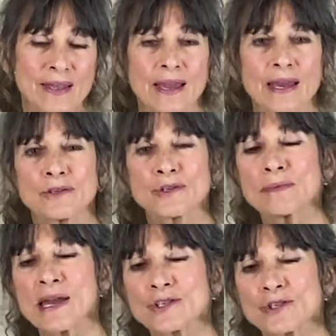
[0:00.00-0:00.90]
And do
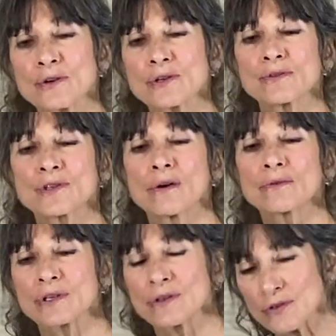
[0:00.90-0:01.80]
make sure you
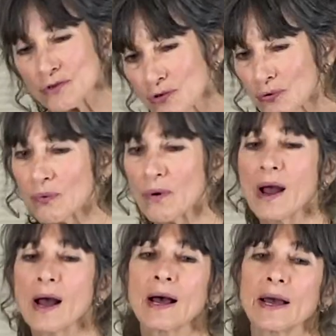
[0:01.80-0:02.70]
don't
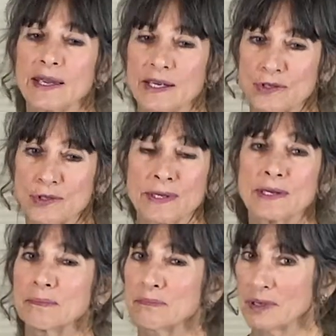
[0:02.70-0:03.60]
try to
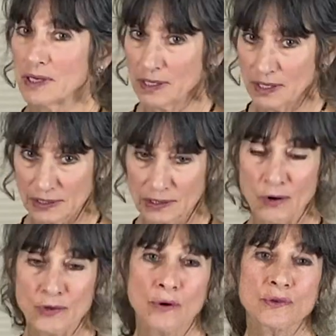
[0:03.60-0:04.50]
keep a
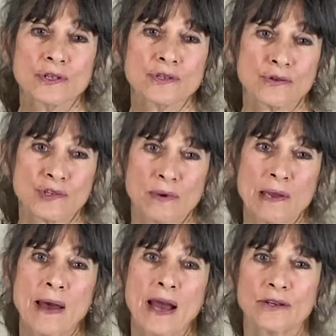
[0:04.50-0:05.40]
lordosis or
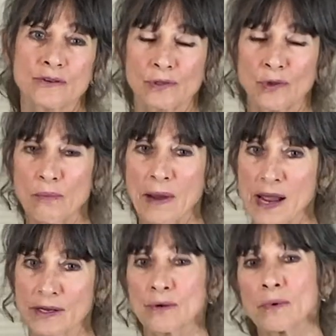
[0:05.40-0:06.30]
sway back in your low
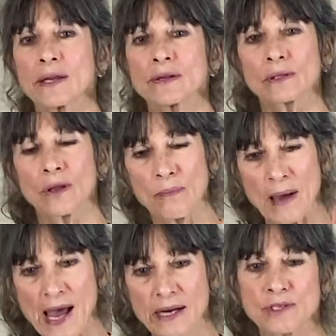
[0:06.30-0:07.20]
back. You want your low
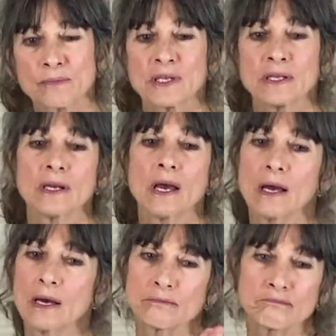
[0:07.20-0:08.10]
back to be
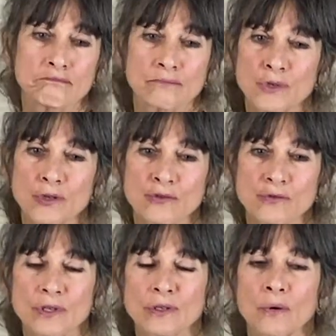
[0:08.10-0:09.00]

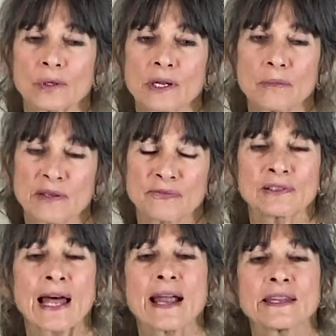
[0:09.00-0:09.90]
neutral, you know, a little bit
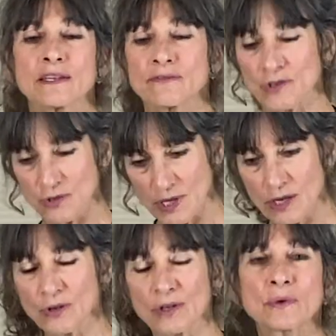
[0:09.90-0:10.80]
flat even so that
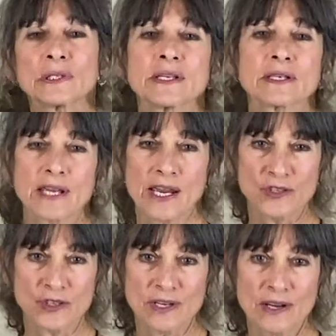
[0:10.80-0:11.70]
you can really
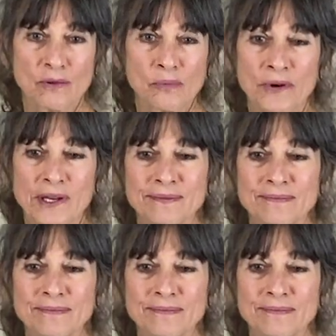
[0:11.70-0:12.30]
engage the navel point.